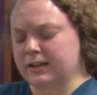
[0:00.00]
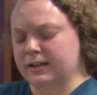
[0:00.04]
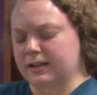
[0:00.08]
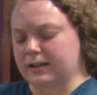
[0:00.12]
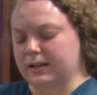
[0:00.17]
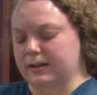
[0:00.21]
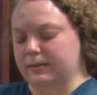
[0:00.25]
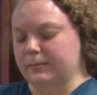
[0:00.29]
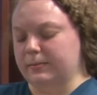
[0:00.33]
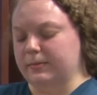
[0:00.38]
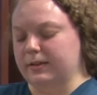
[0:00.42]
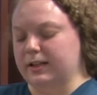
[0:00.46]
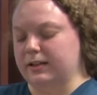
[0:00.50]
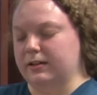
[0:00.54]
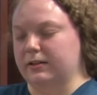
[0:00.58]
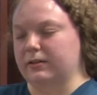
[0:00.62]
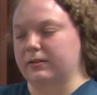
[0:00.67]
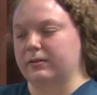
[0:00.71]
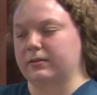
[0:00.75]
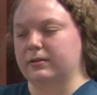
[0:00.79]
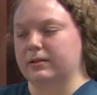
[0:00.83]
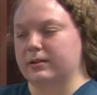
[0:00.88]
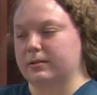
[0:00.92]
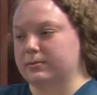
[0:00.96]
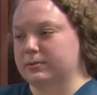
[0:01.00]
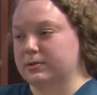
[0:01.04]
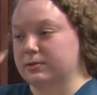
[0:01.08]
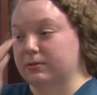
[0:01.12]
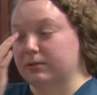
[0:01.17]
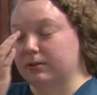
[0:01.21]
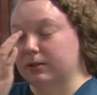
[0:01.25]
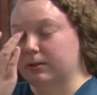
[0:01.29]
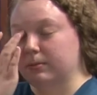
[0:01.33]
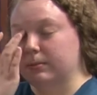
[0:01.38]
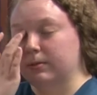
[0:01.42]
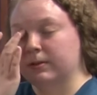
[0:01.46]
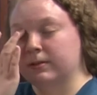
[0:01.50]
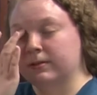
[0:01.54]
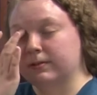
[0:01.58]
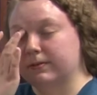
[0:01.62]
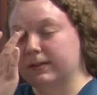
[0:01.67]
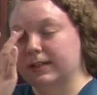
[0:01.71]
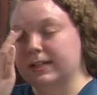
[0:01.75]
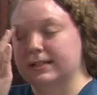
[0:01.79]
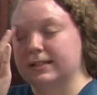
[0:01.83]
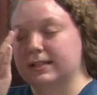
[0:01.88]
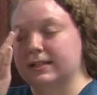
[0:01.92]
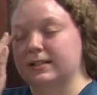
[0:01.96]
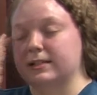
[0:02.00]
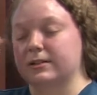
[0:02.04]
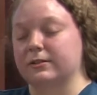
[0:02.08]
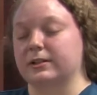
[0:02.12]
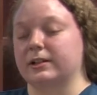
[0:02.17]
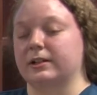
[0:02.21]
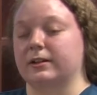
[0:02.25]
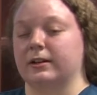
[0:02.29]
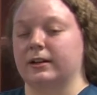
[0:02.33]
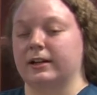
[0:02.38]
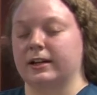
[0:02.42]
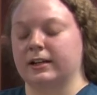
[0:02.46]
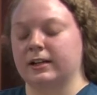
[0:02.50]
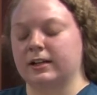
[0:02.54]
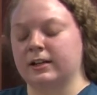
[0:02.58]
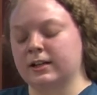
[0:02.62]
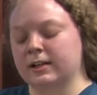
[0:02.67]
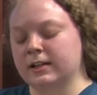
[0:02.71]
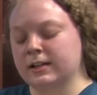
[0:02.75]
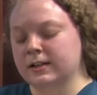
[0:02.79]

They don't absorb feces or urine,